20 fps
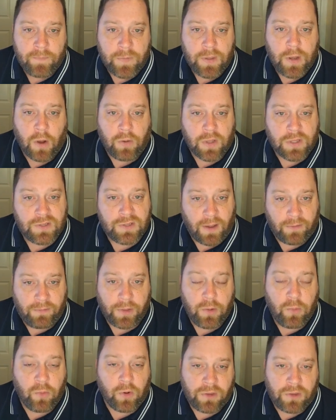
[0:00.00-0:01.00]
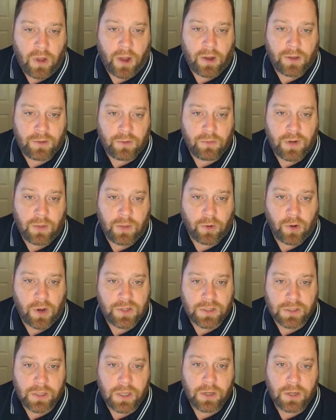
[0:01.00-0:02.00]
it's definitely worth talking to an
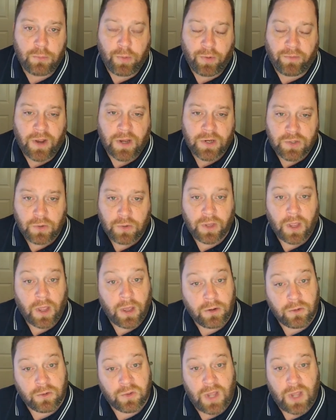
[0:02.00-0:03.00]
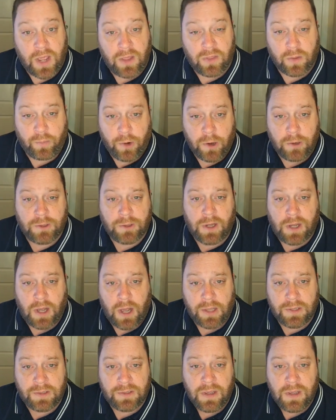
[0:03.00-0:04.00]
immigration legal professional to understand the pros and
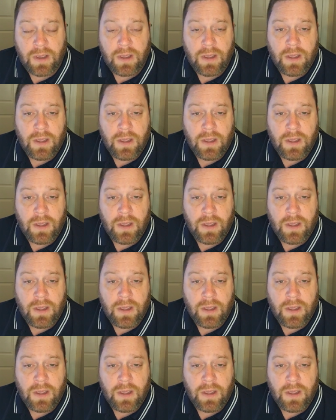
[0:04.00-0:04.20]
cons.